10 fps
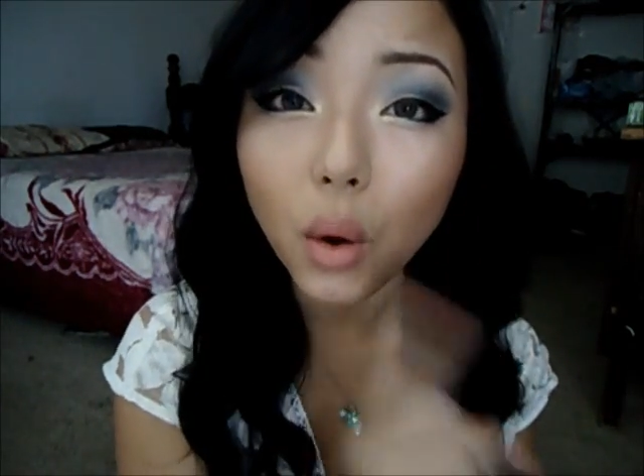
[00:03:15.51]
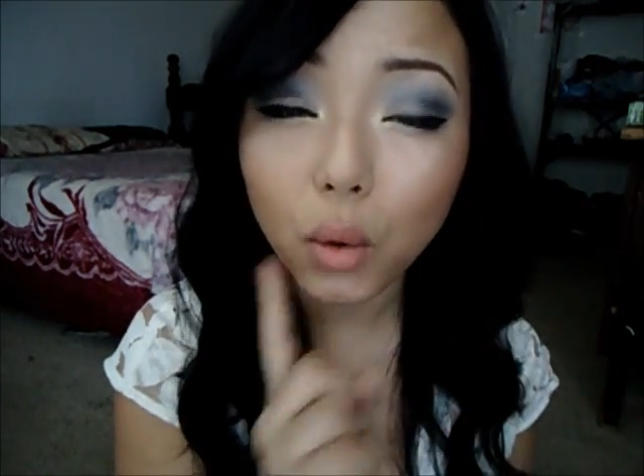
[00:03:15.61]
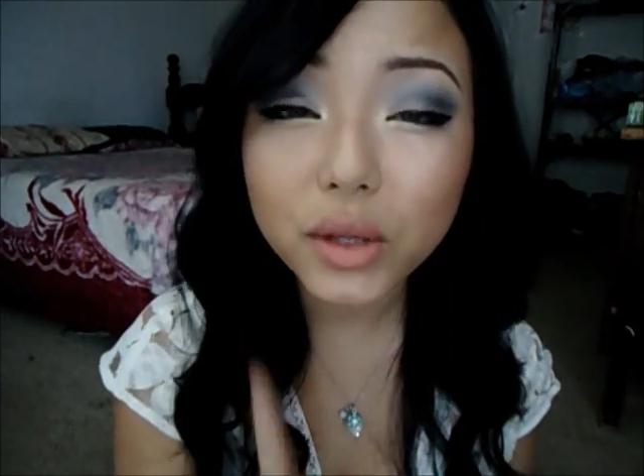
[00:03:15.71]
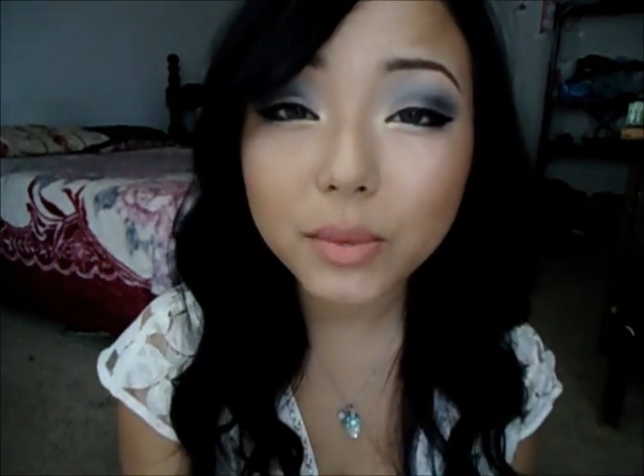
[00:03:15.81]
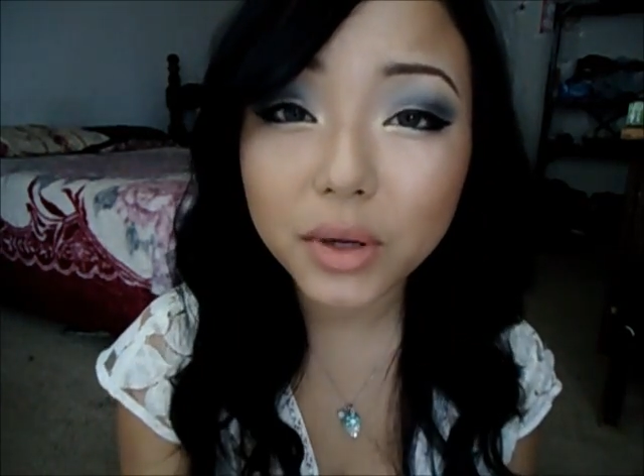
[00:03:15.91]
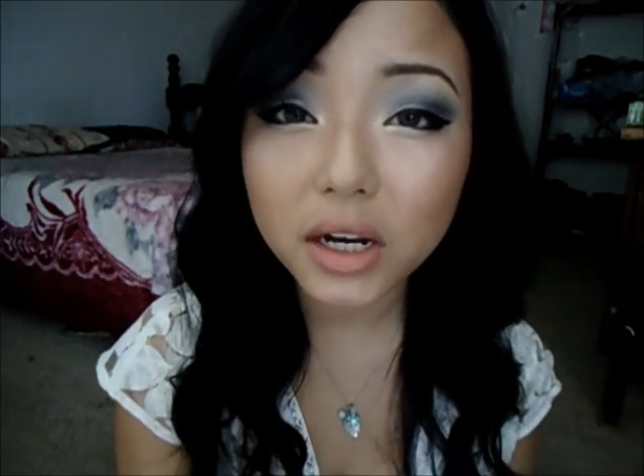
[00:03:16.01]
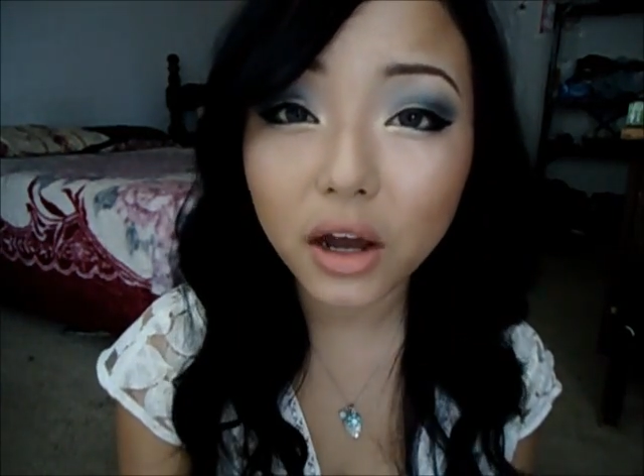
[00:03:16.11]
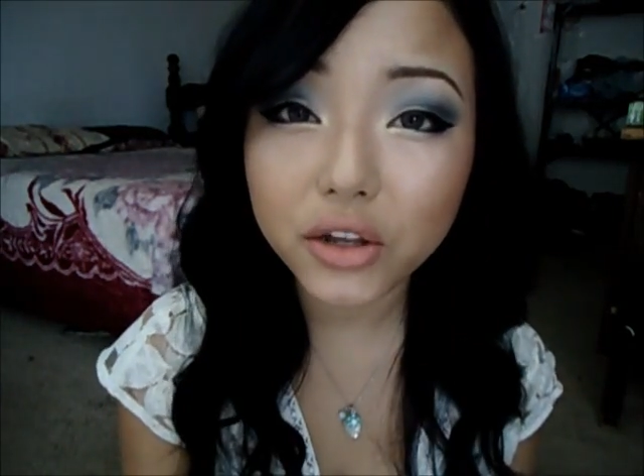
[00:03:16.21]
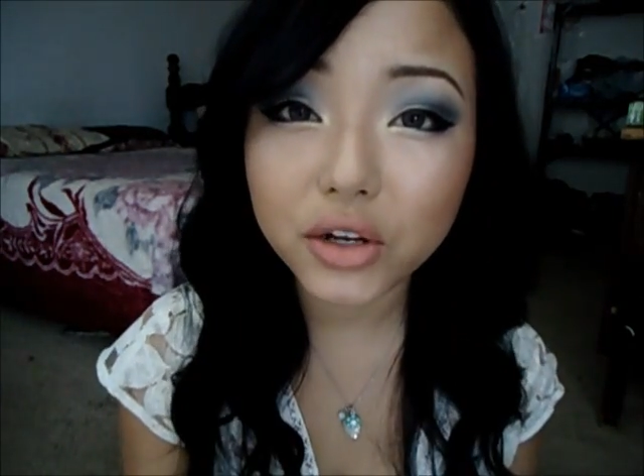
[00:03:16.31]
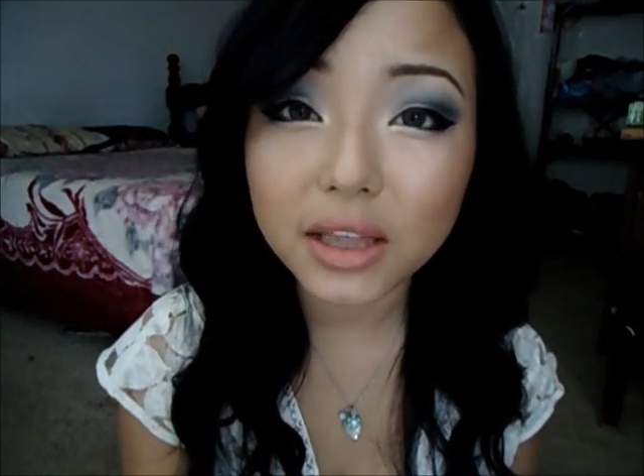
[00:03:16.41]
only put it
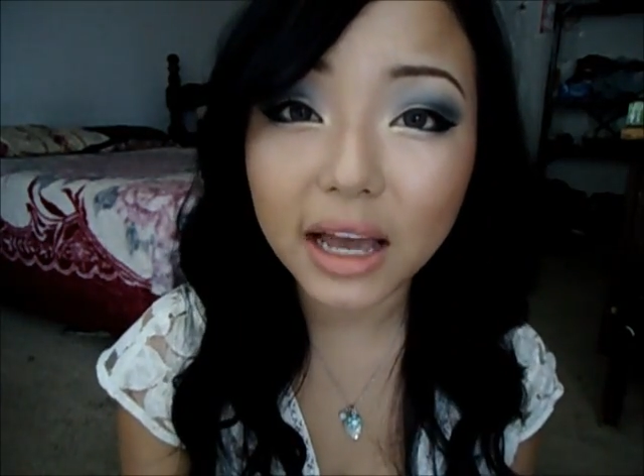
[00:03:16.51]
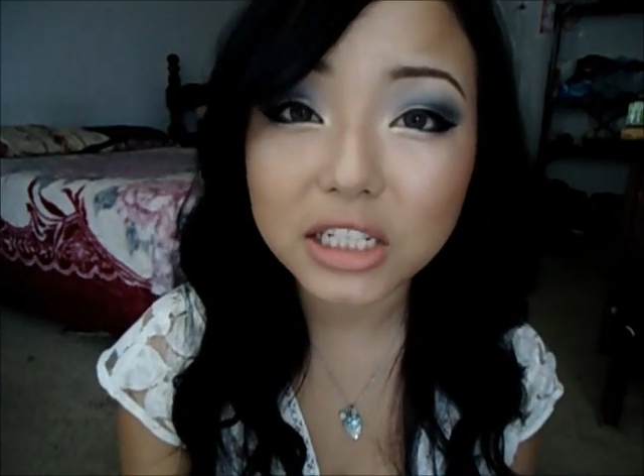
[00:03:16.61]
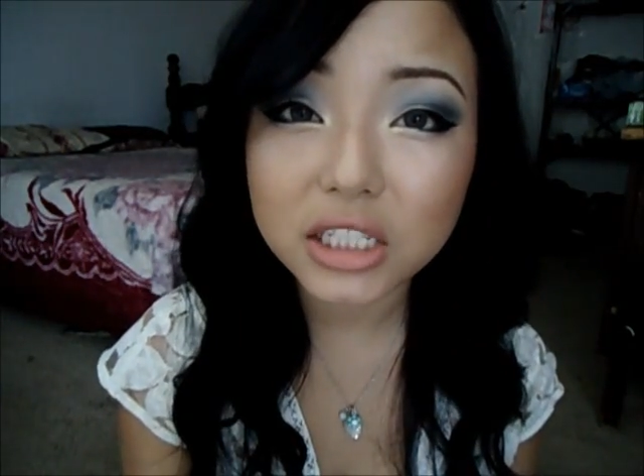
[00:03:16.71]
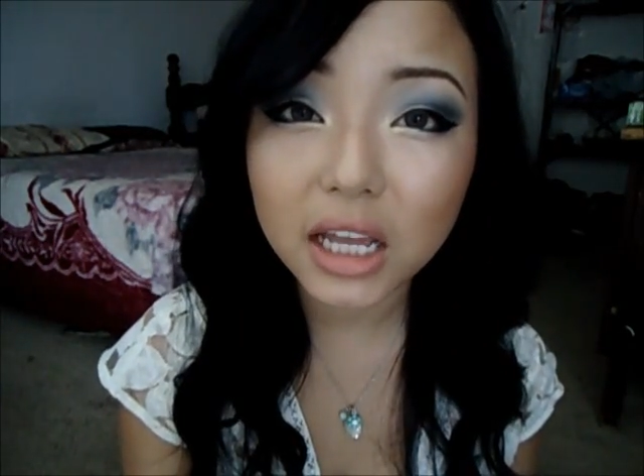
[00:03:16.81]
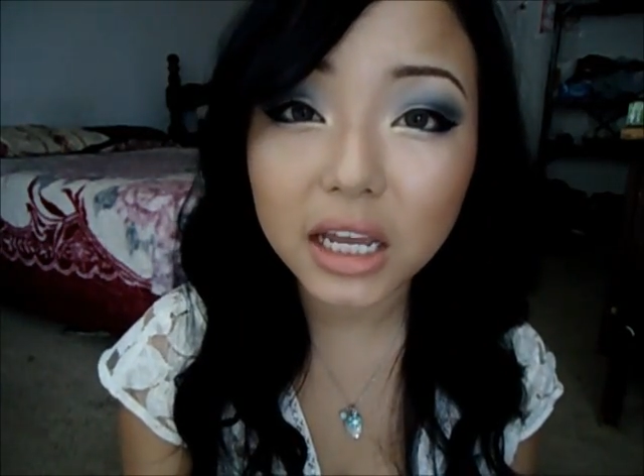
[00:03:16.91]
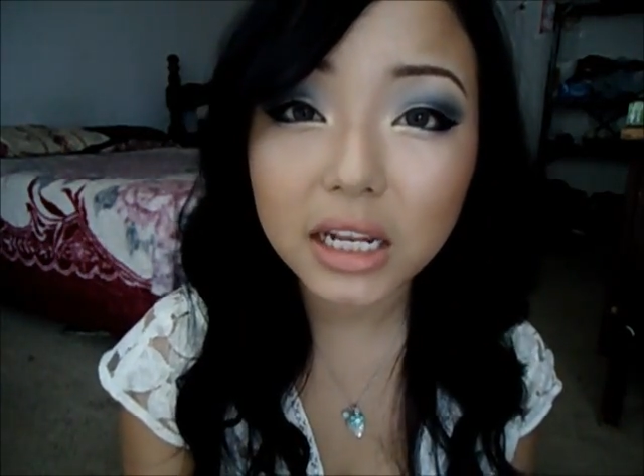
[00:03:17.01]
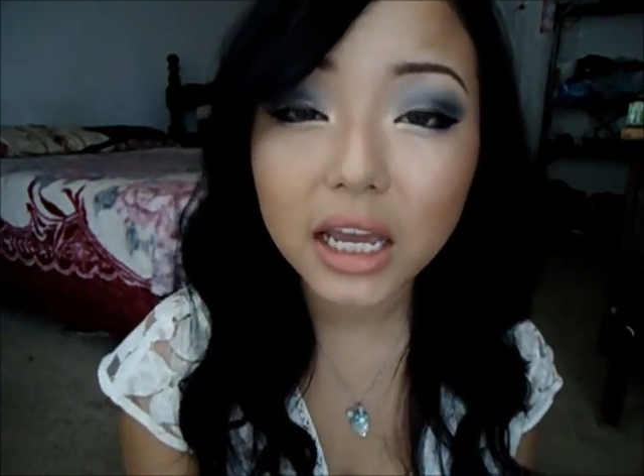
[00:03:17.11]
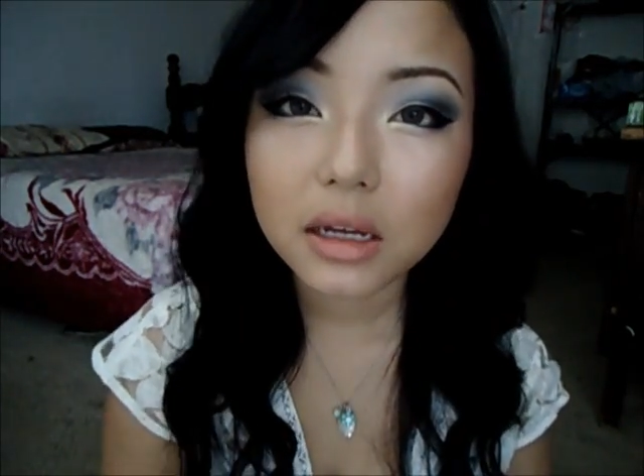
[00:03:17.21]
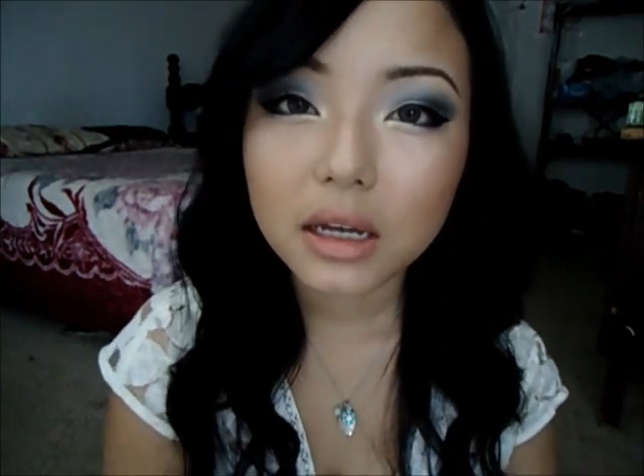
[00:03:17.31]
on your lash line,